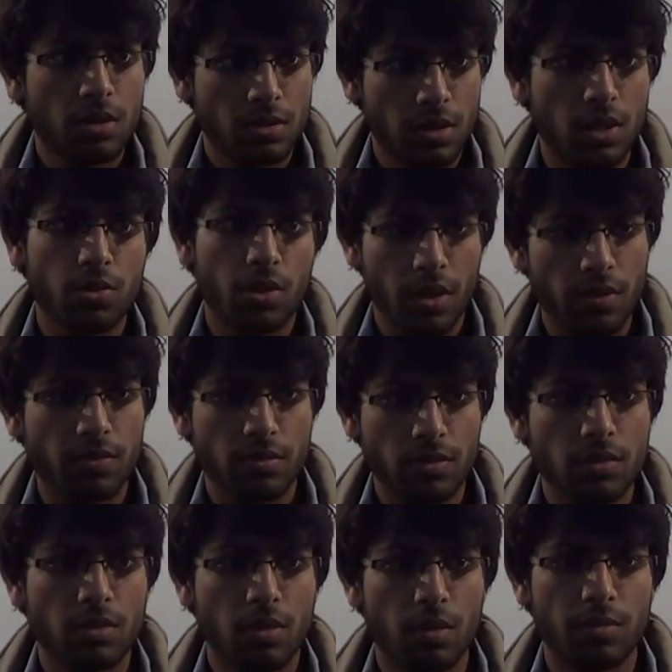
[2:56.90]
That's what I
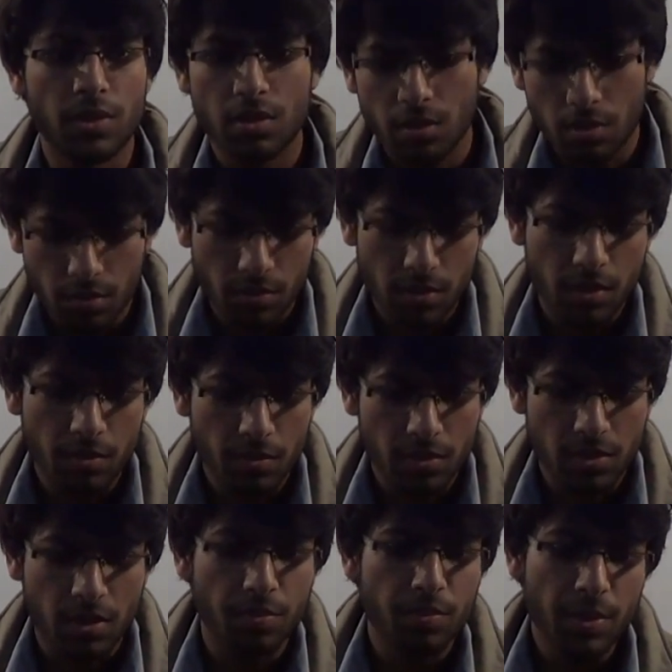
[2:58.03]
saw.
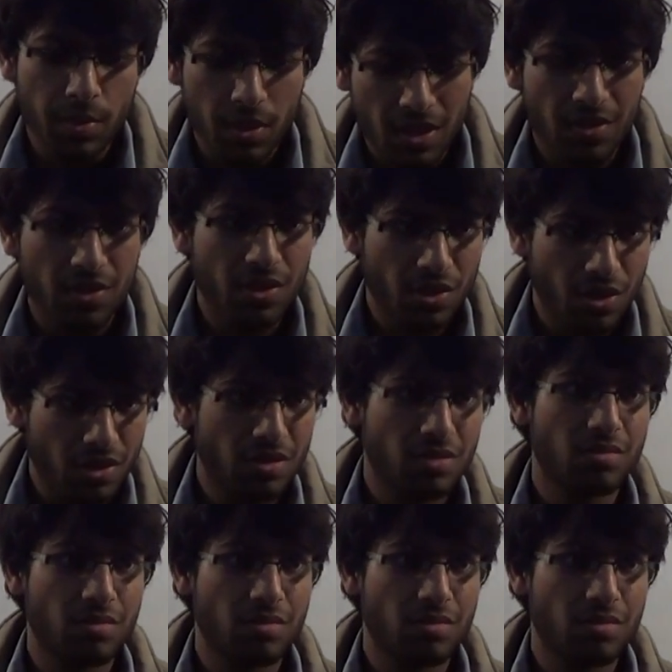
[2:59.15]
Some people, they were not